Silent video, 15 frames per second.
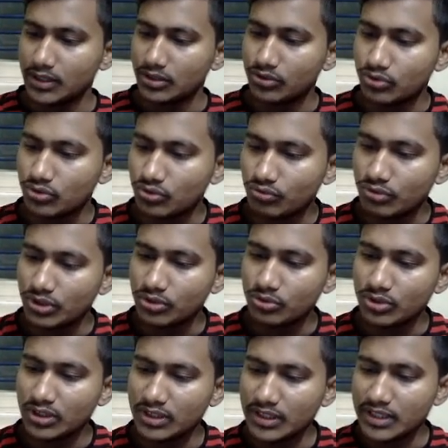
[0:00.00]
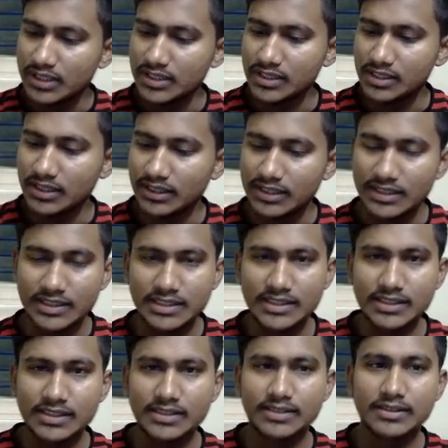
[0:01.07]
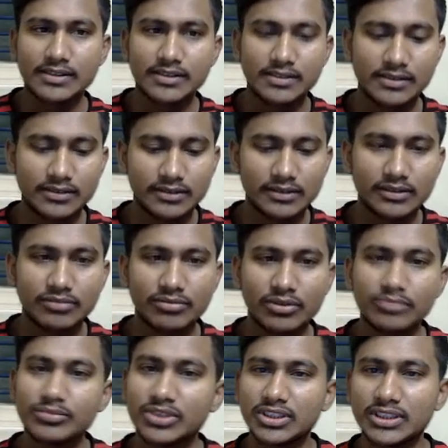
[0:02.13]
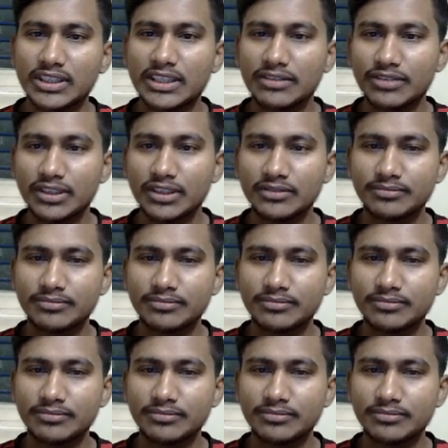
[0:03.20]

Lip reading: Should we do the next? That is from 31.